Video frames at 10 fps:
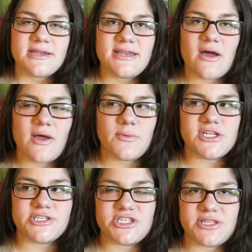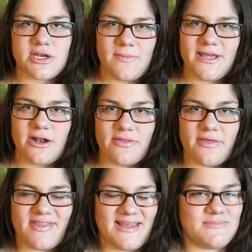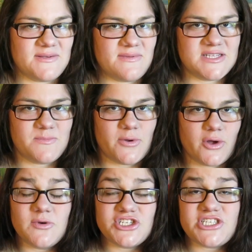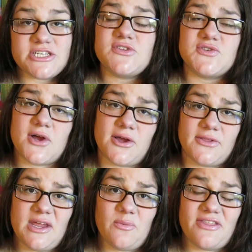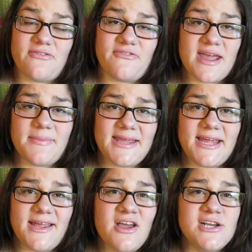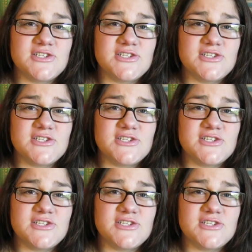Now, I want to touch a little bit on the themes of this book, which deals strongly with family,